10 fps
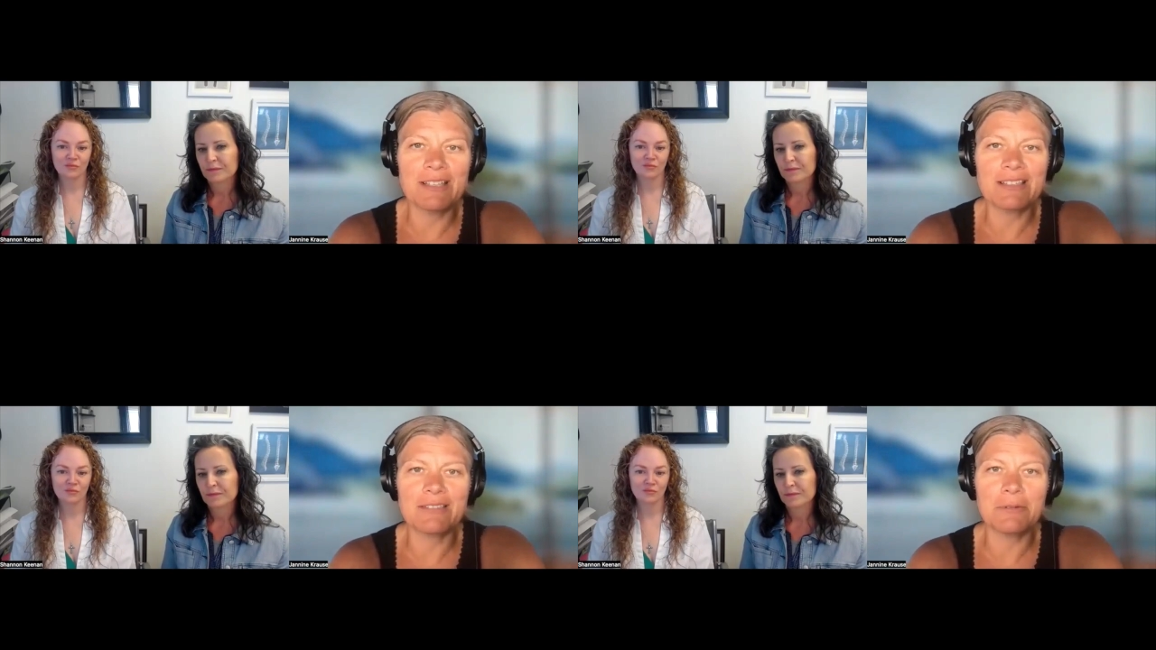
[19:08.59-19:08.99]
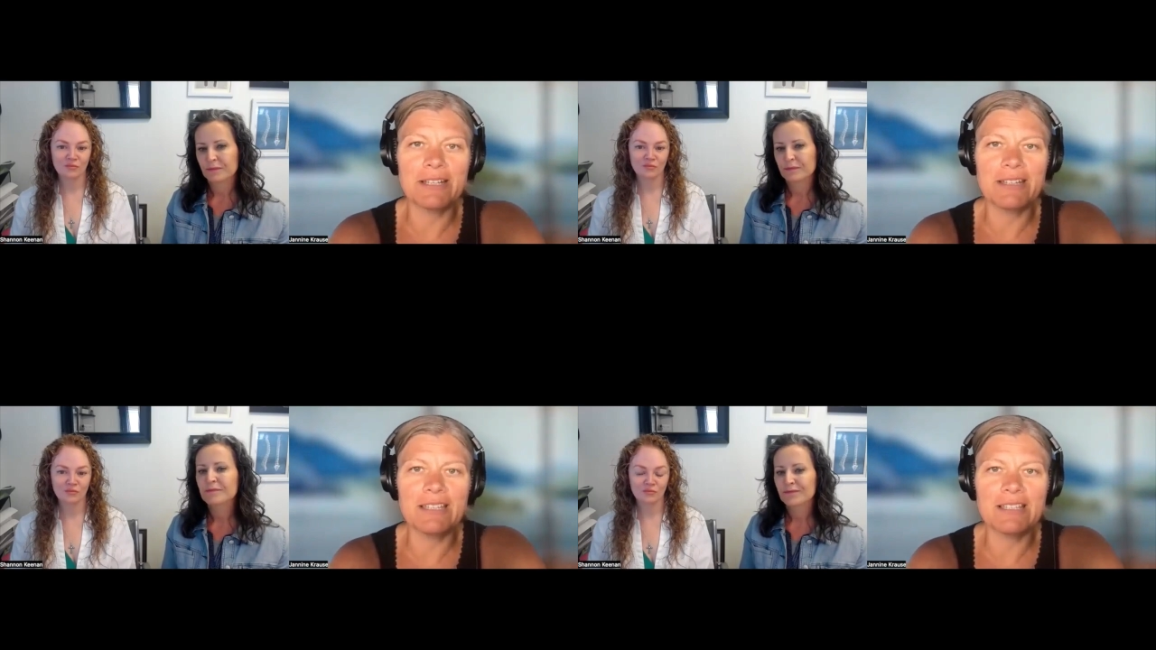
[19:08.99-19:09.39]
Speaker 1: That's the
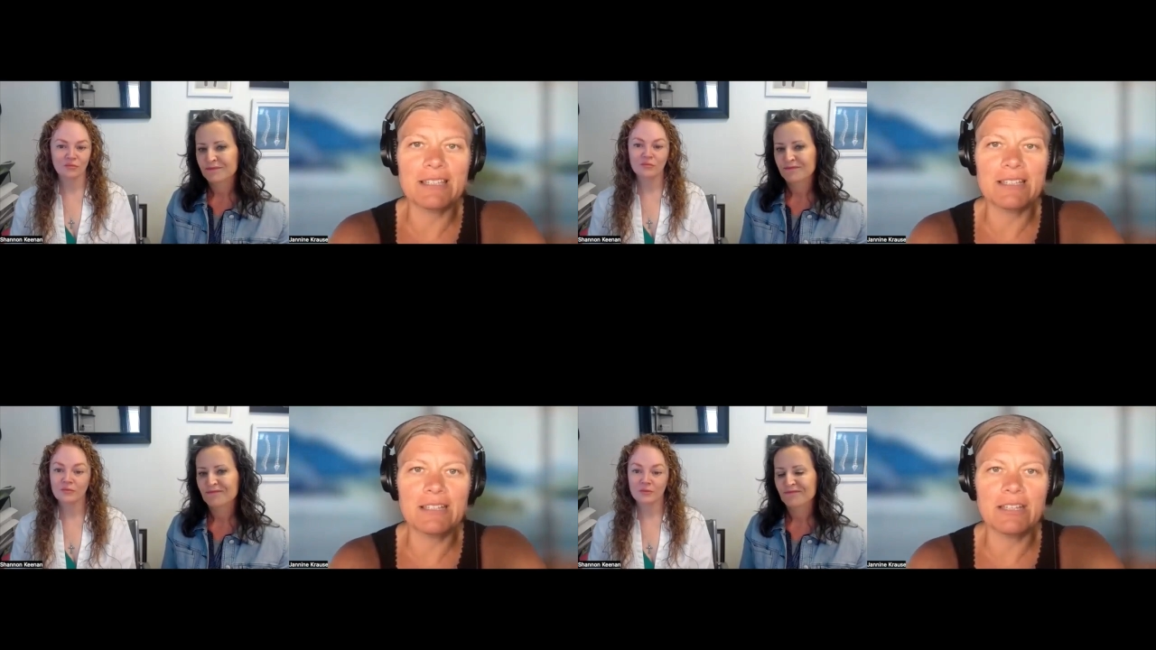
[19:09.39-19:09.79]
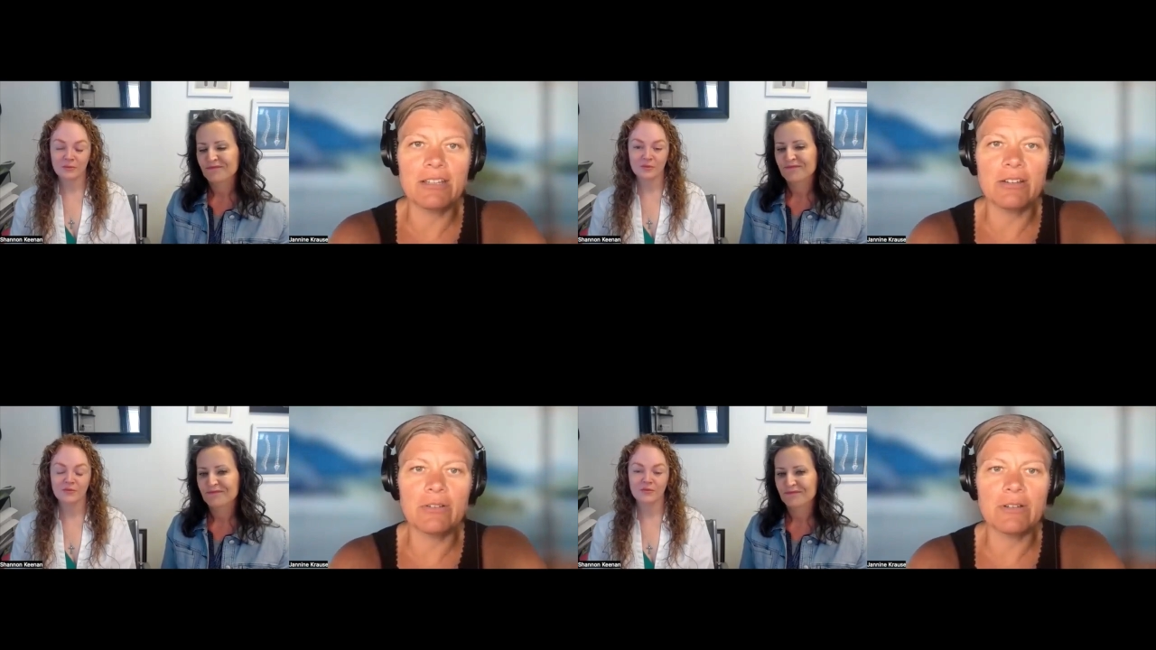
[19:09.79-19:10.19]
way it is. And
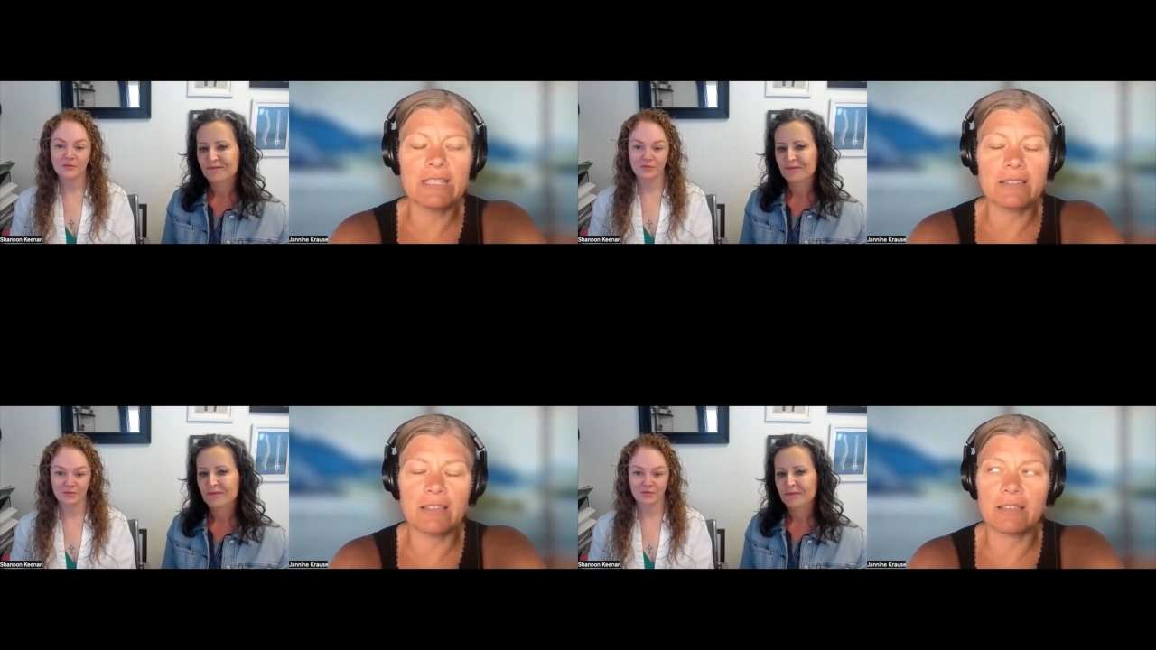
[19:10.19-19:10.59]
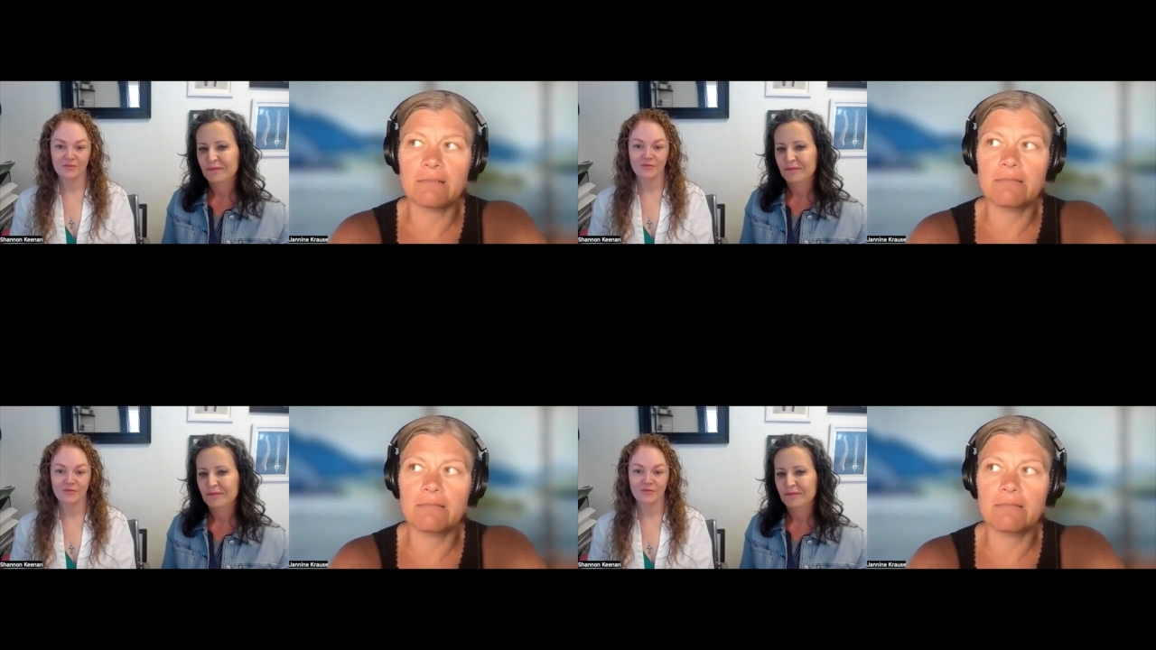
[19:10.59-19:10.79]
you know, it's like,